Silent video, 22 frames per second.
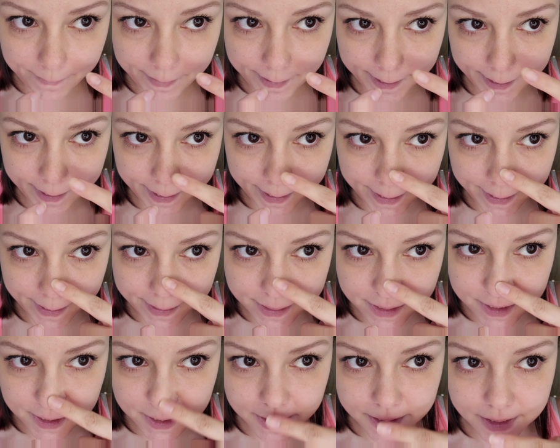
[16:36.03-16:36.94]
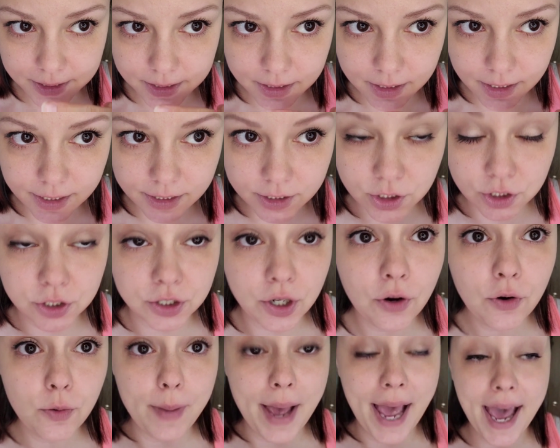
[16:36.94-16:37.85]
But yeah, it's
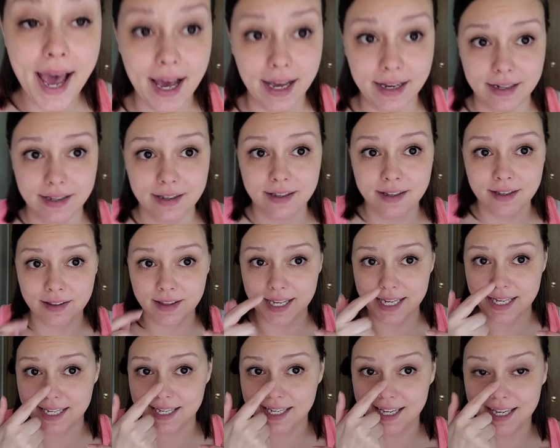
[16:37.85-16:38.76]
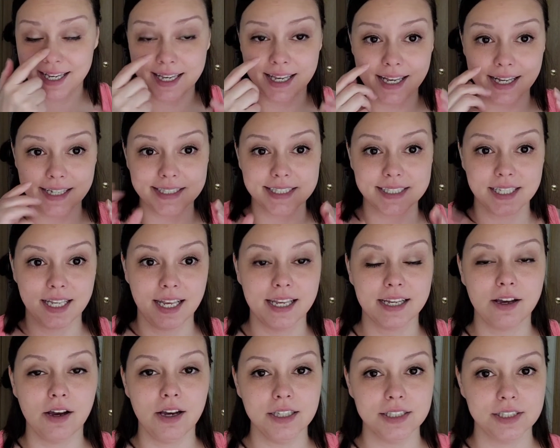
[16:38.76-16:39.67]
so bad. Like
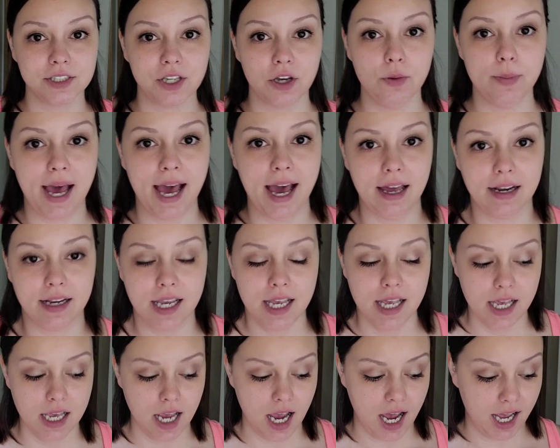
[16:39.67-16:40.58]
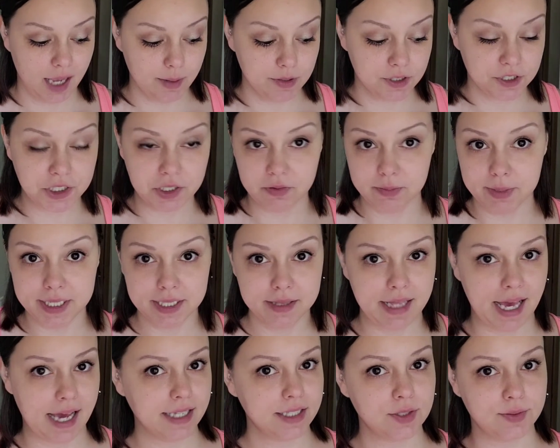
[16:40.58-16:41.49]
it got so bad. I'm
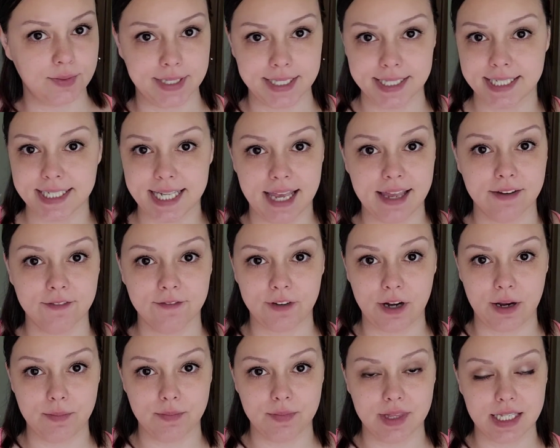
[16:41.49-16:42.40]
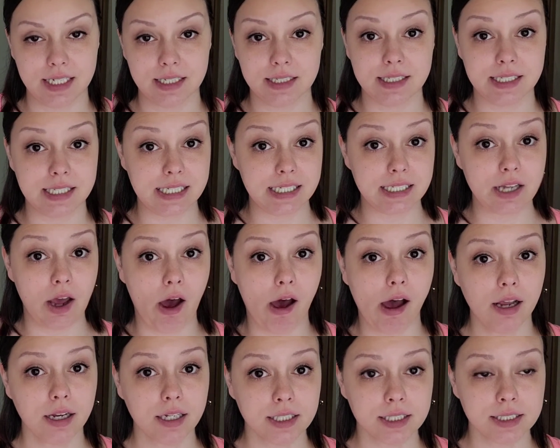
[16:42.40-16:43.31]
assuming that's once again from the
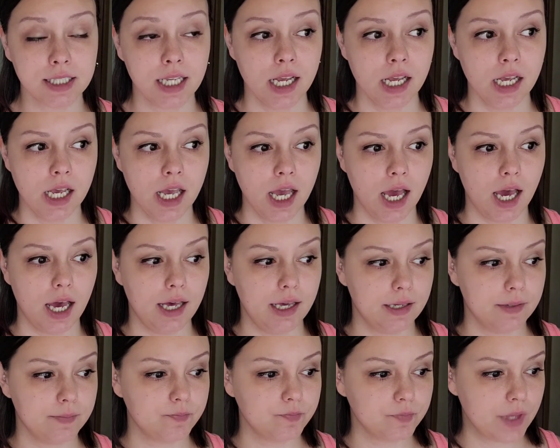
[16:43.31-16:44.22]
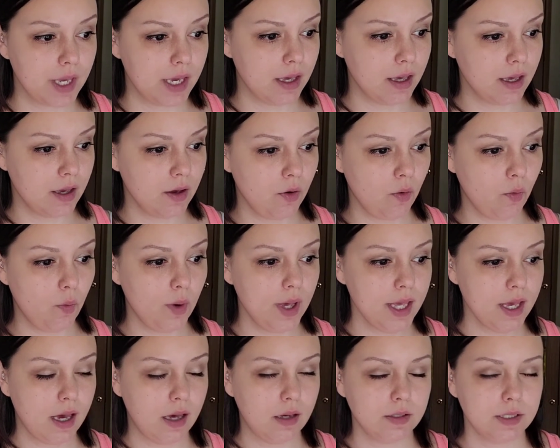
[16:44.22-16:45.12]
detox.
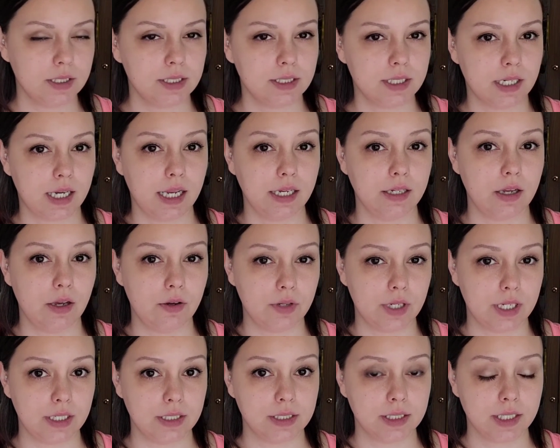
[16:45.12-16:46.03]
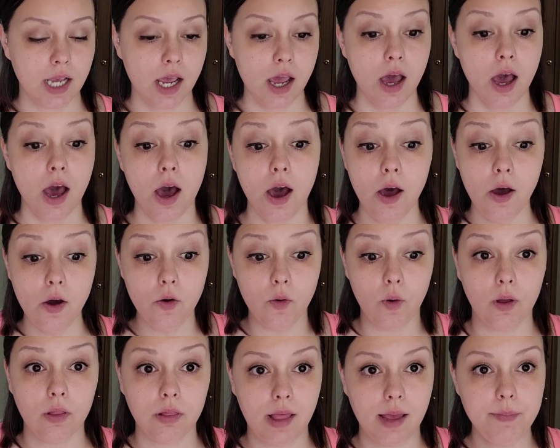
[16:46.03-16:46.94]
What else did I notice?
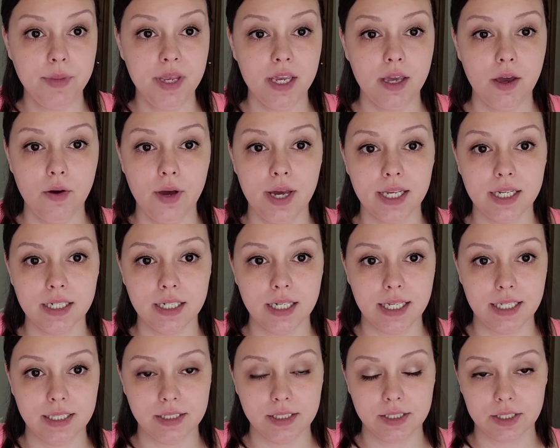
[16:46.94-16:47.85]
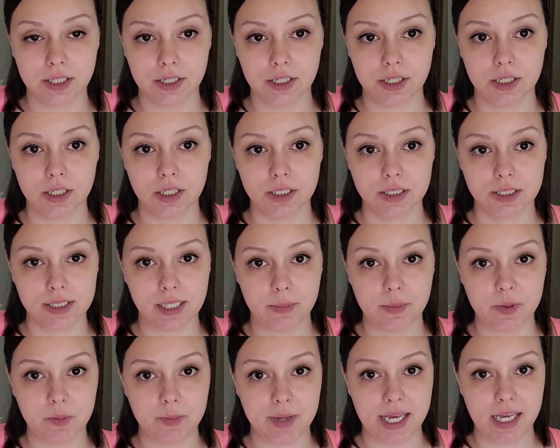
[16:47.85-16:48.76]
Oh, let me go ahead and insert
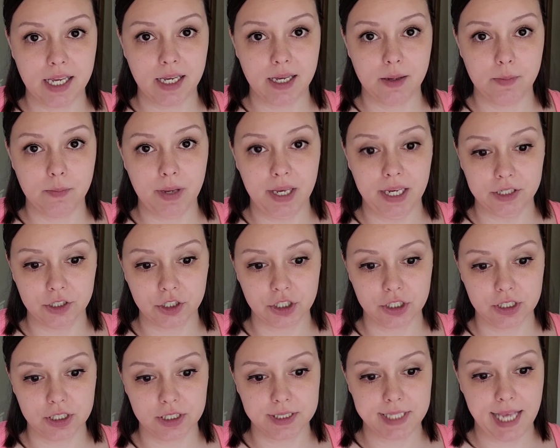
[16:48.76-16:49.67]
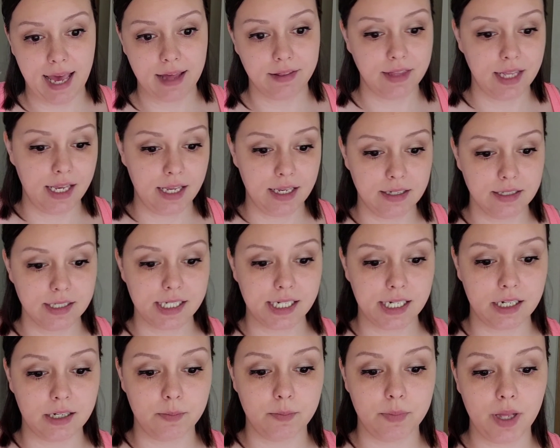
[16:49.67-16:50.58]
some of my pictures at the end
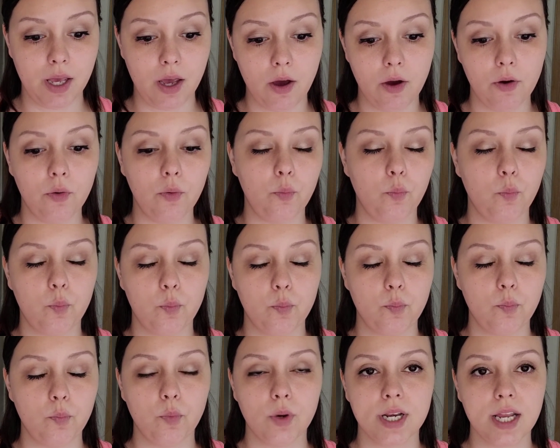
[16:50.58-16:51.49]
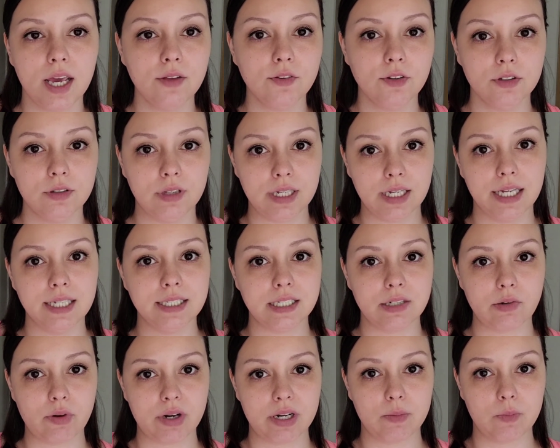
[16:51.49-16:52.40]
here. But oh, one other thing I
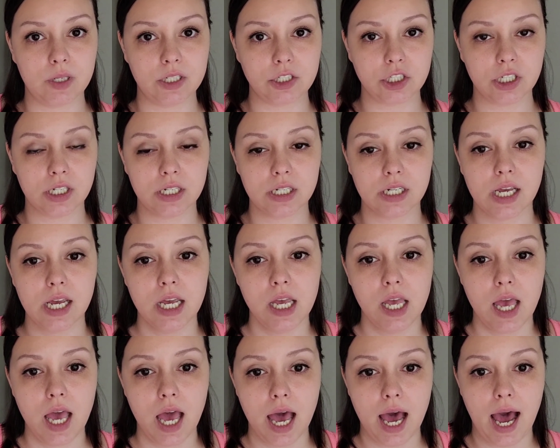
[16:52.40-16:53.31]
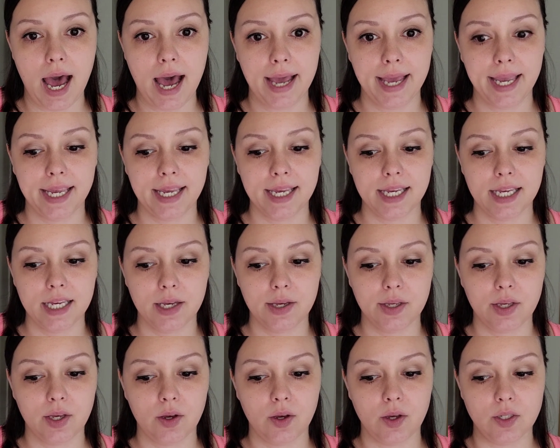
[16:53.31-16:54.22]
did want to mention, I
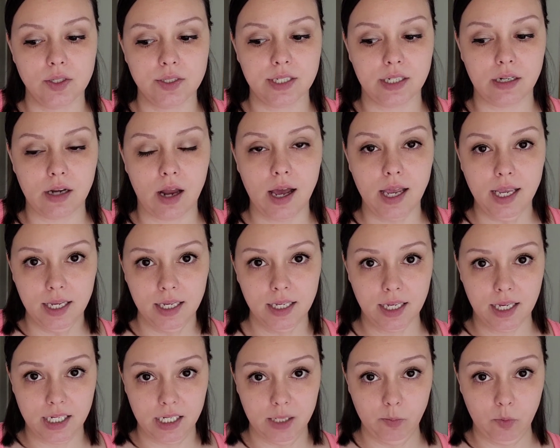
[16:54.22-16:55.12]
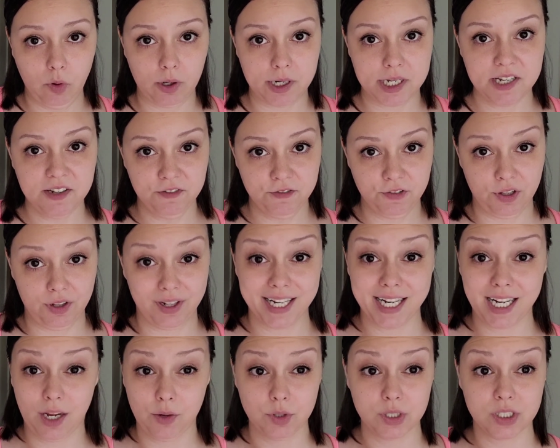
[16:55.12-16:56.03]
did not at any point feel
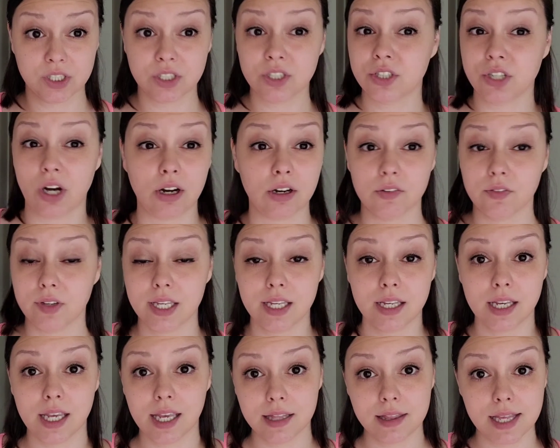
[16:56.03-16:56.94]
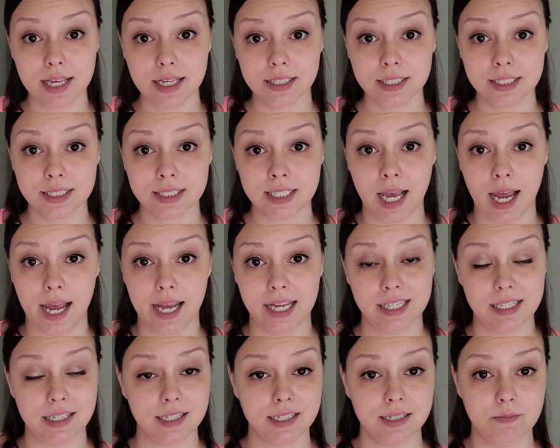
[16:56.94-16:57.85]
like I was starving in this.
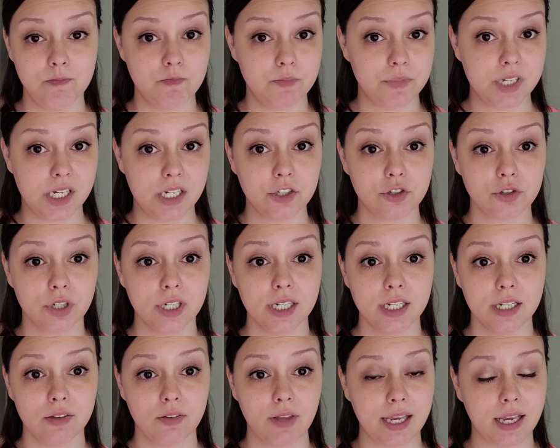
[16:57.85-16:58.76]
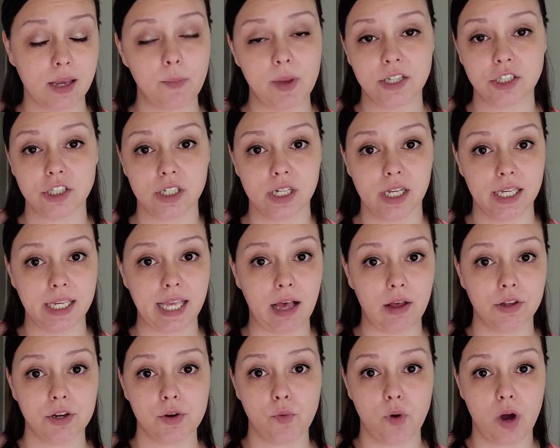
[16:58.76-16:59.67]
I did drink, like I mentioned, a
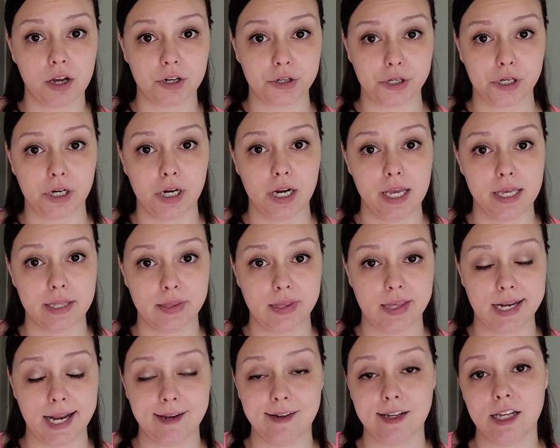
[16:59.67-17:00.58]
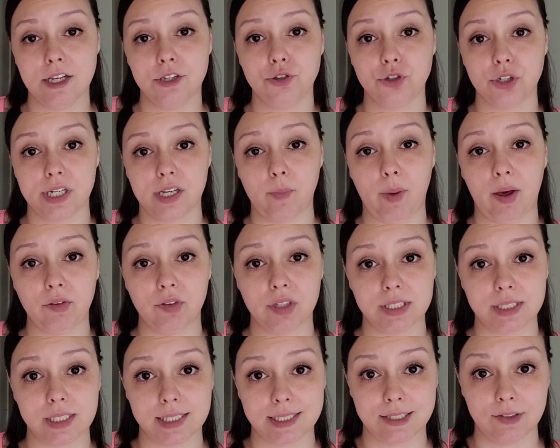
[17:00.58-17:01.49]
gallon of water, and then I did drink about
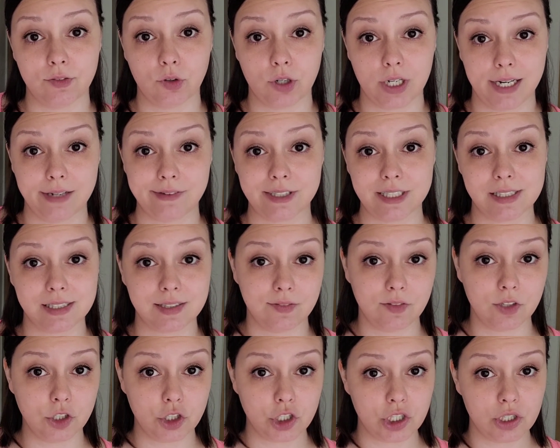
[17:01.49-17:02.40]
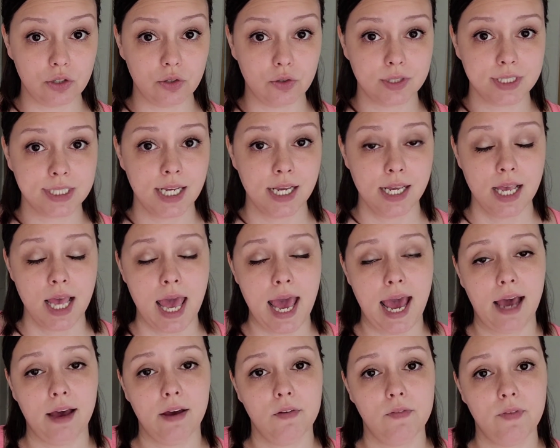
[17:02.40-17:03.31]
the 64 ounces of the juice,
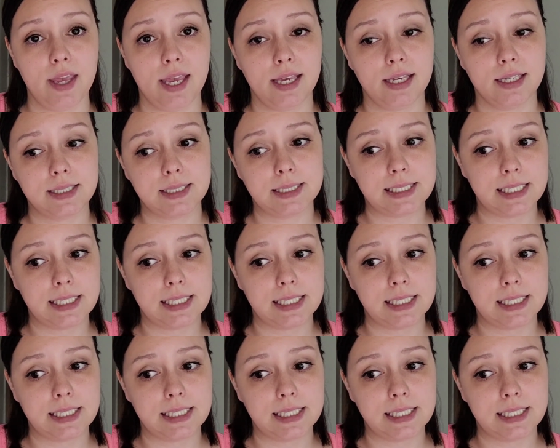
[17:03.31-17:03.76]
have a